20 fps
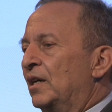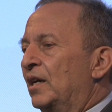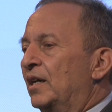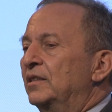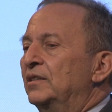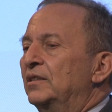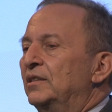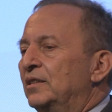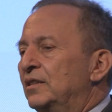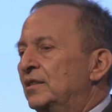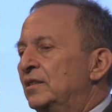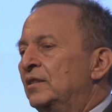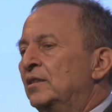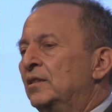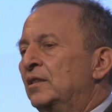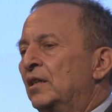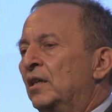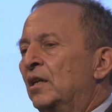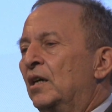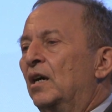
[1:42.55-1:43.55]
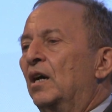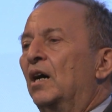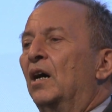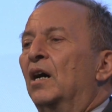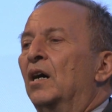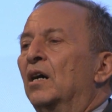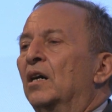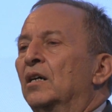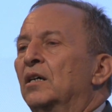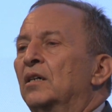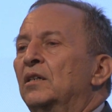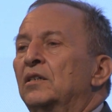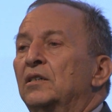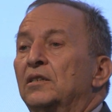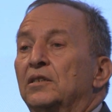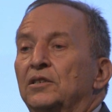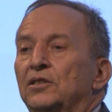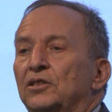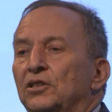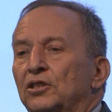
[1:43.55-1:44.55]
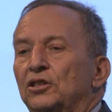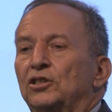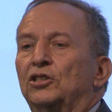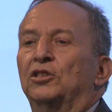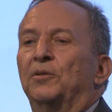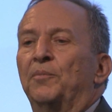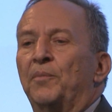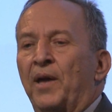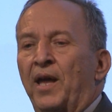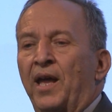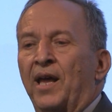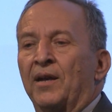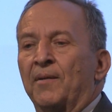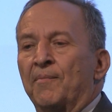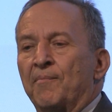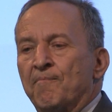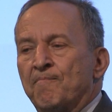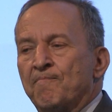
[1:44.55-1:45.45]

and in uh, Japan.